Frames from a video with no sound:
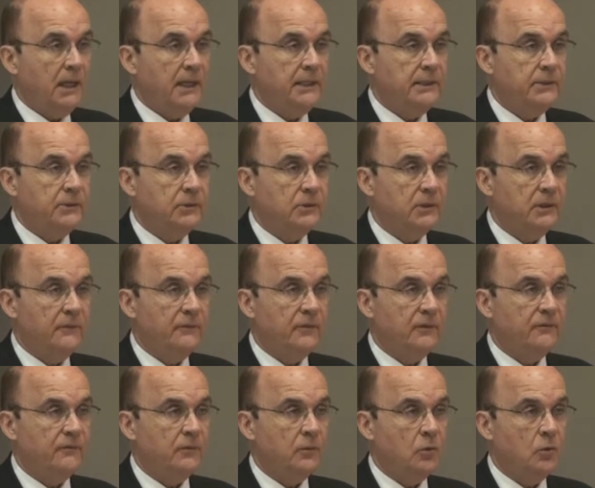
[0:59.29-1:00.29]
like to
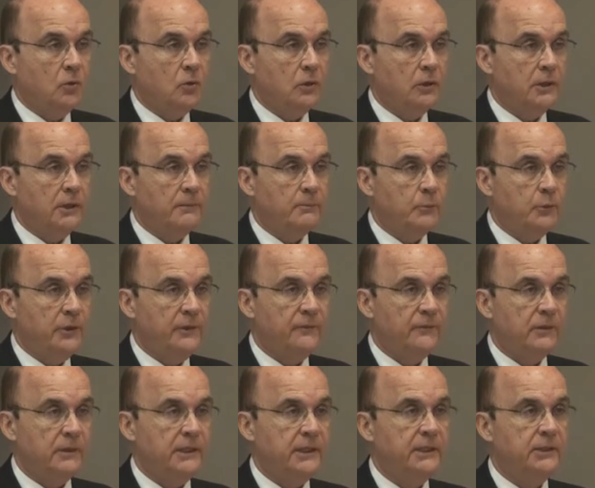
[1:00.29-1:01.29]
give the floor
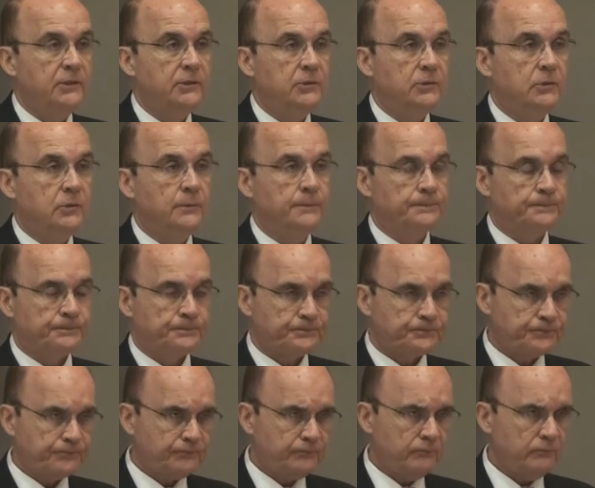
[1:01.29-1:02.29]
briefly to
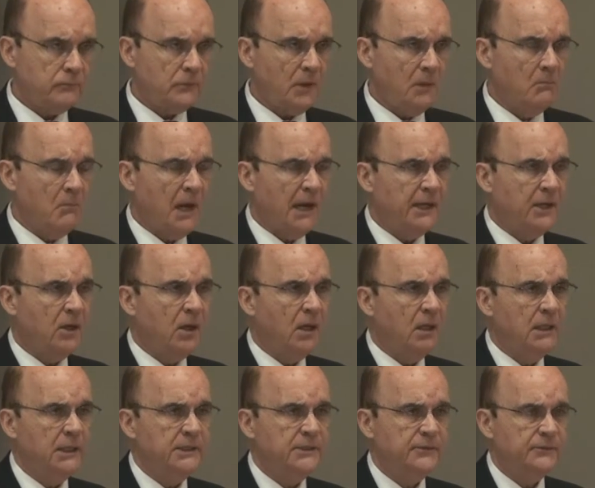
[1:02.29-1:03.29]
my
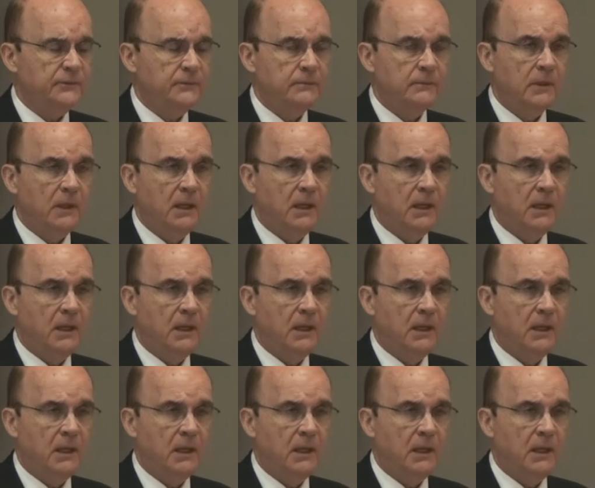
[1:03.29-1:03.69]
colleagues